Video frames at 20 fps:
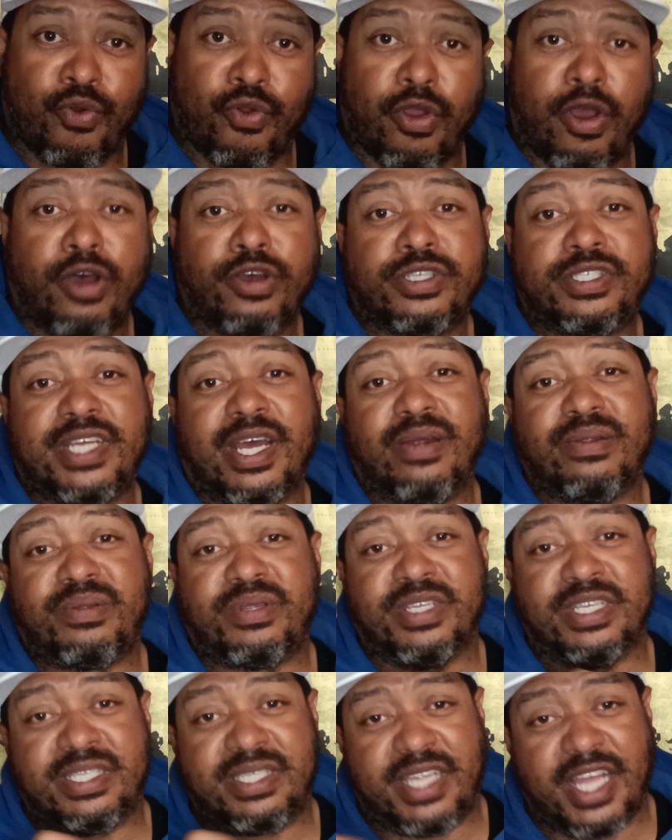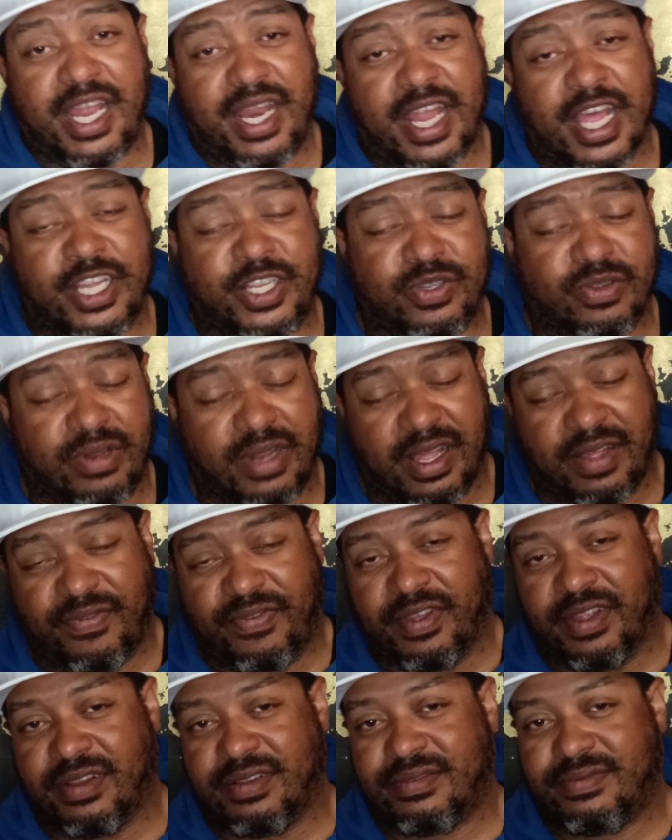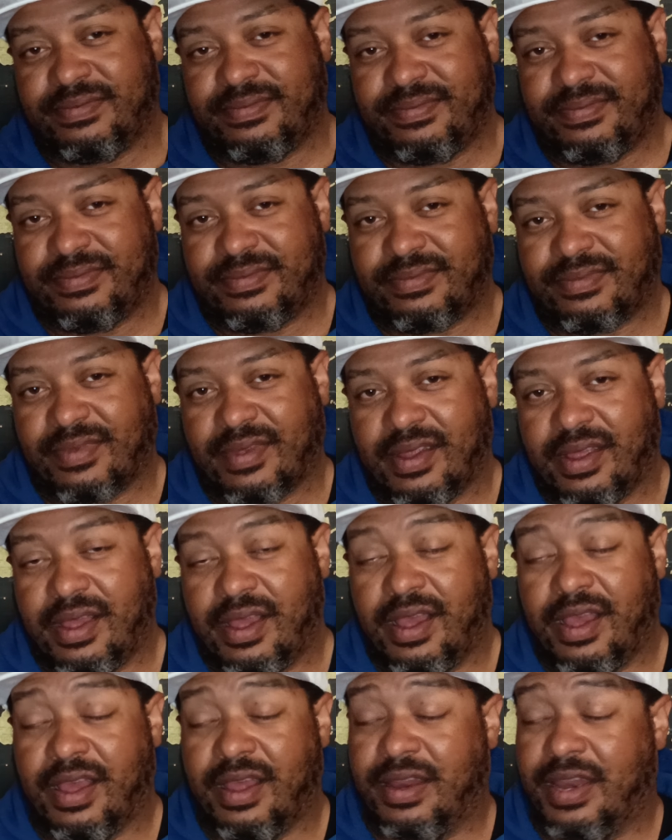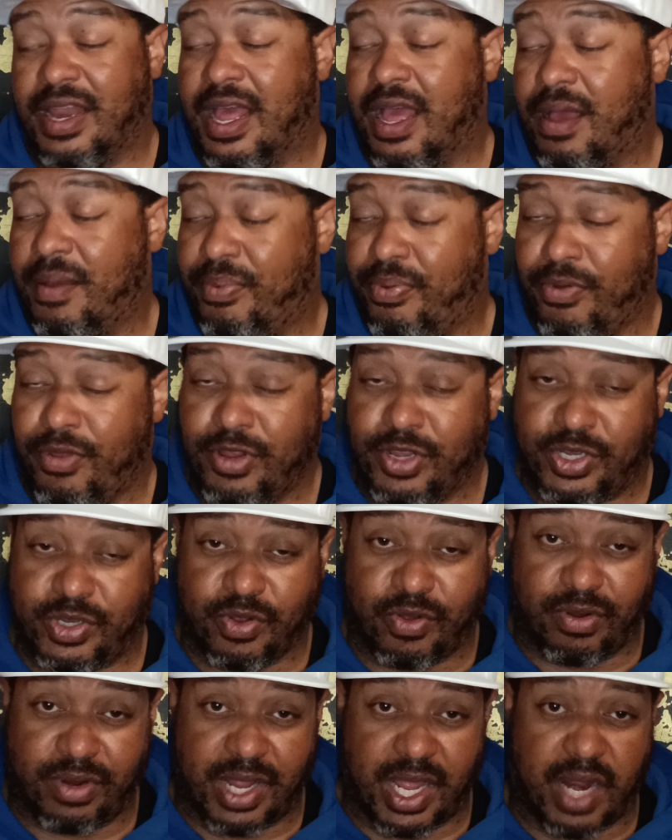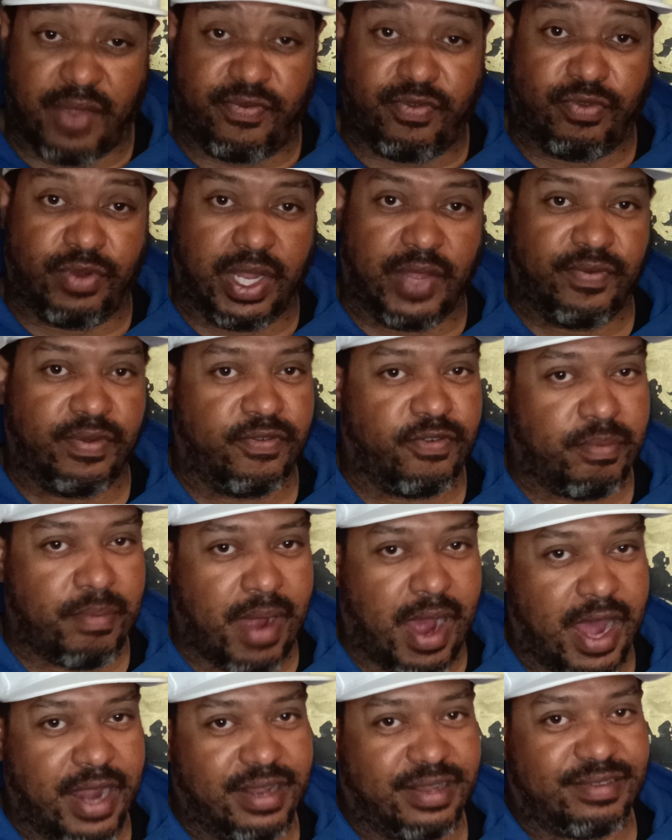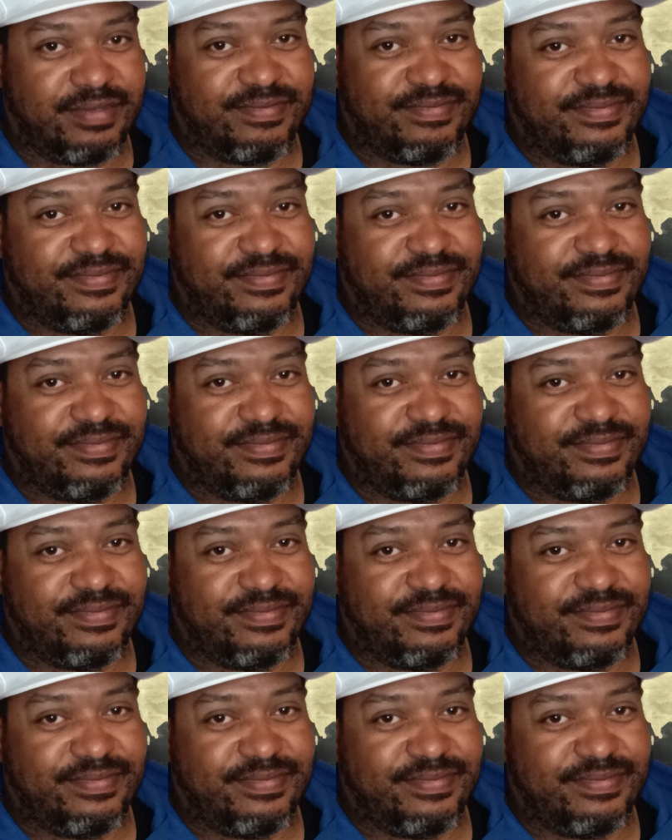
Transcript: cross out the state that you live in. Now, I'm pretty sure a lot of you live in Vermont.